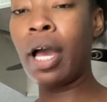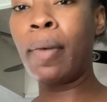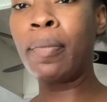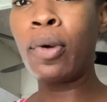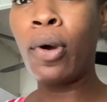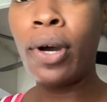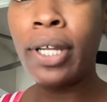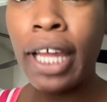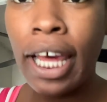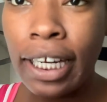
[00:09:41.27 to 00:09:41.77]

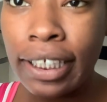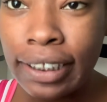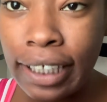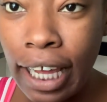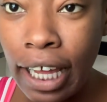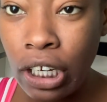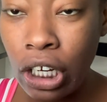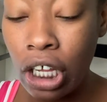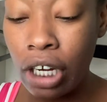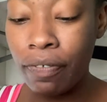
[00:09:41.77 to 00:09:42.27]
going out of
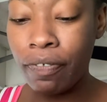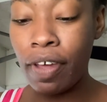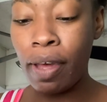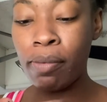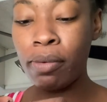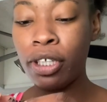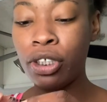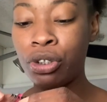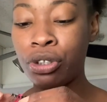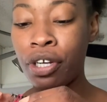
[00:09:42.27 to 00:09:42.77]
town on a
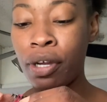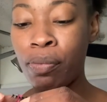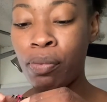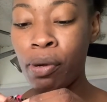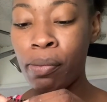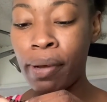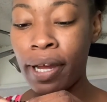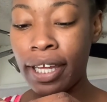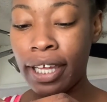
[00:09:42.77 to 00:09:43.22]
family trip with my